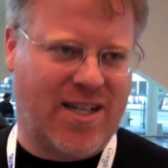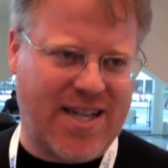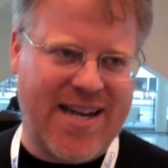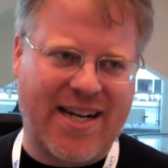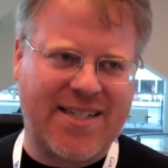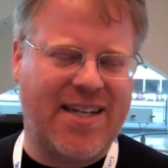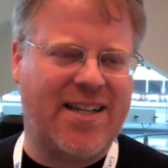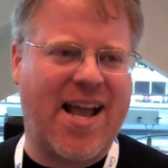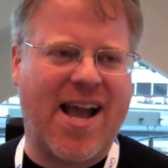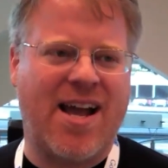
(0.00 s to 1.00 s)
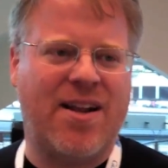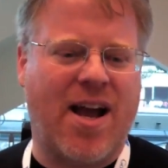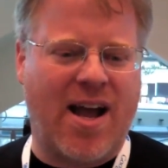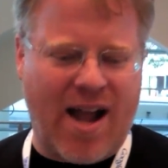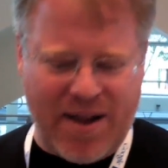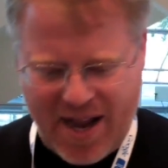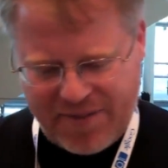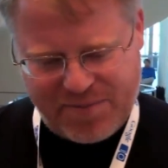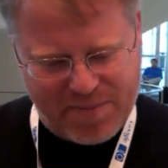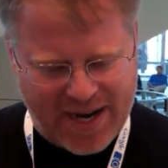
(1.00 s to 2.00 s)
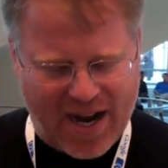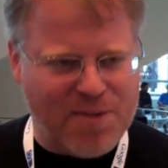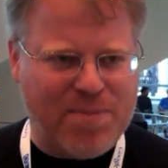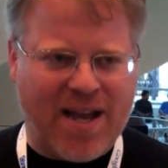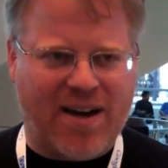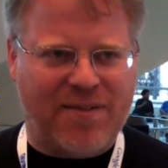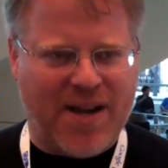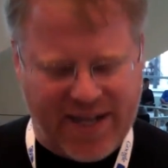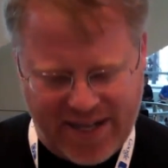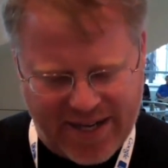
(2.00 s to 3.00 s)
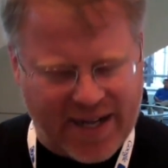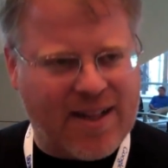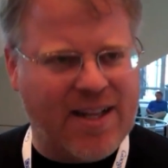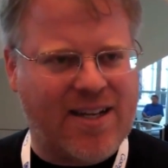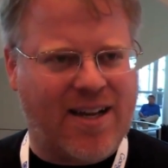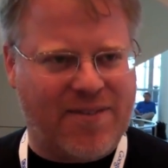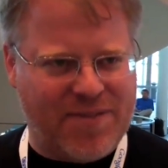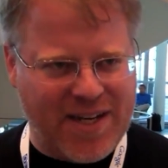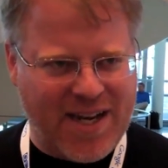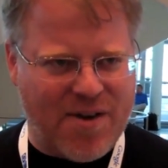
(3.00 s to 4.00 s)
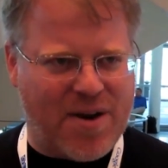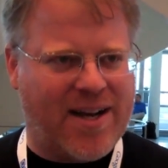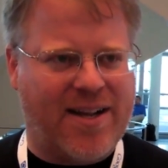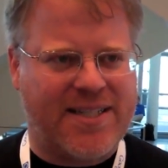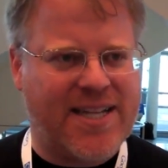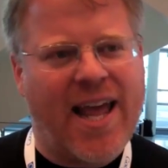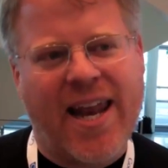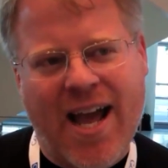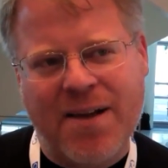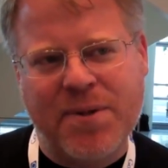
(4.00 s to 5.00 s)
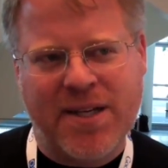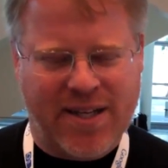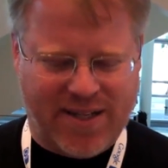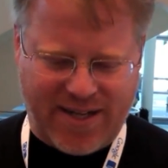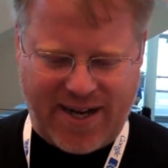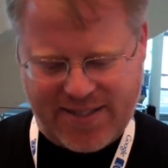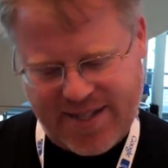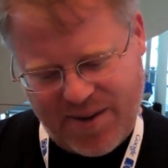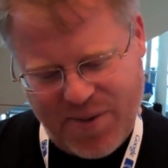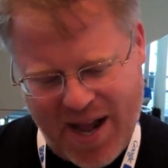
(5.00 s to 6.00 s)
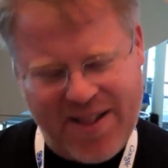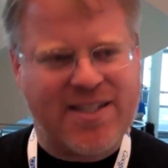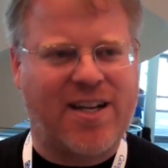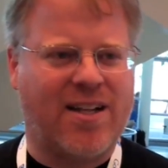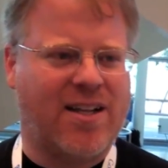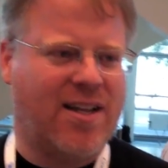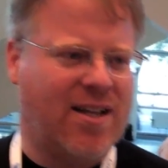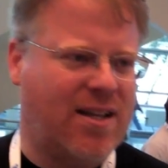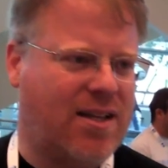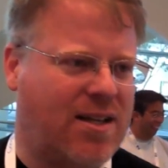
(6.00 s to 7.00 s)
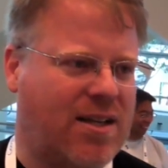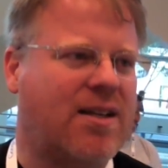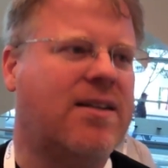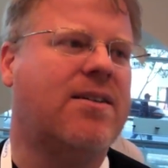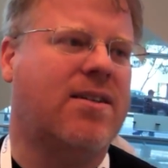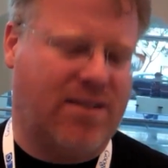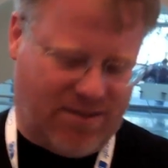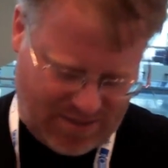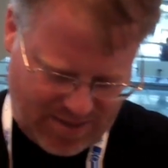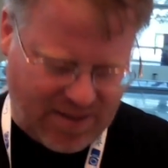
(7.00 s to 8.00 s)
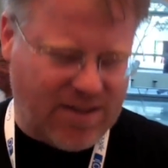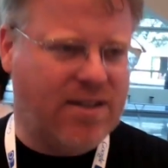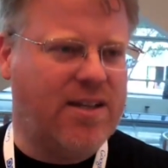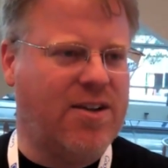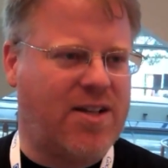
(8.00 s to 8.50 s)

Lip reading: connecting that. I have my iPad already, and I click a video on a TED app, and I say, well, and you move it up, you push it over your TV.